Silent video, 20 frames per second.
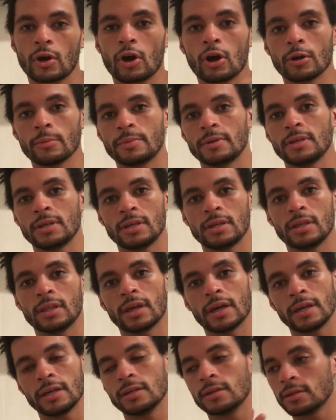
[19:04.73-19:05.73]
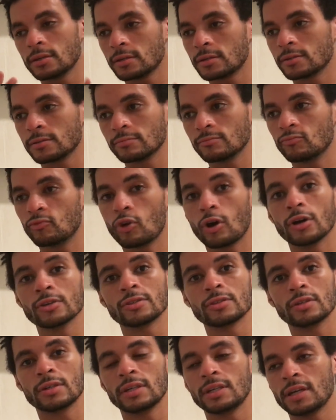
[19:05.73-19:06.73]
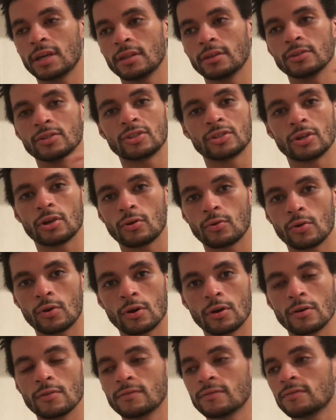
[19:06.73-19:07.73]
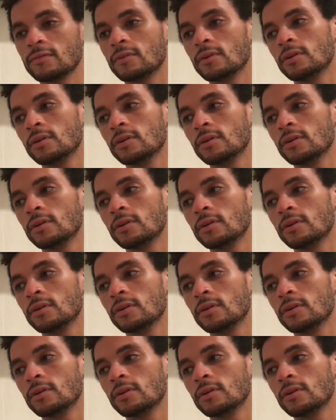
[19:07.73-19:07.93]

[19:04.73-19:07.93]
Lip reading: RBE like roster together, Show